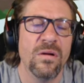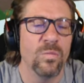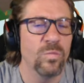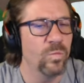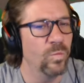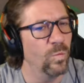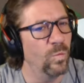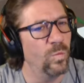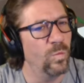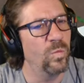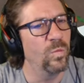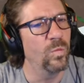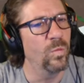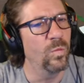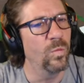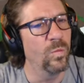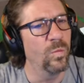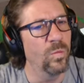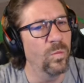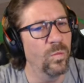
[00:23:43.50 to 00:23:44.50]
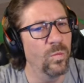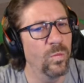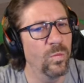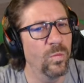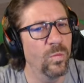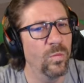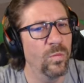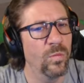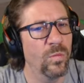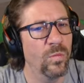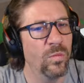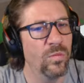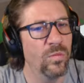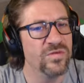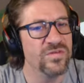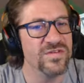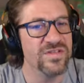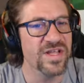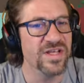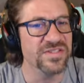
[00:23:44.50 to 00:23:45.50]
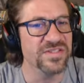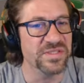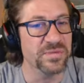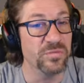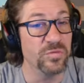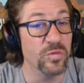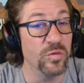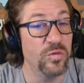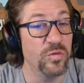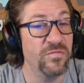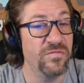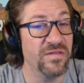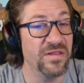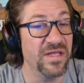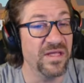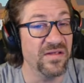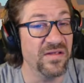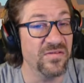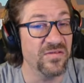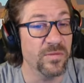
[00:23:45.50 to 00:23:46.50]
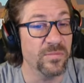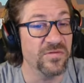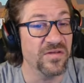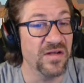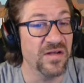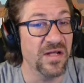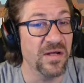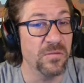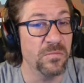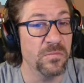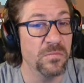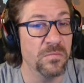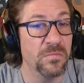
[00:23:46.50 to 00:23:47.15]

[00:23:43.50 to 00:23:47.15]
Hmm. Does it move things upside down?